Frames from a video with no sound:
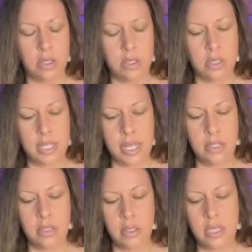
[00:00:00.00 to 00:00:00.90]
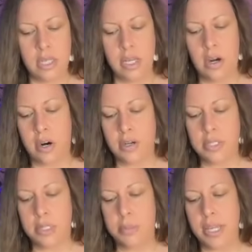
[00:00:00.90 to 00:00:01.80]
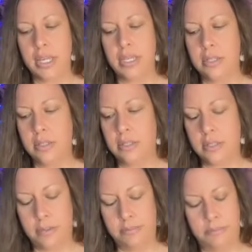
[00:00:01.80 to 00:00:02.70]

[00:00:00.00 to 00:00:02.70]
Let's take a look at the heart space.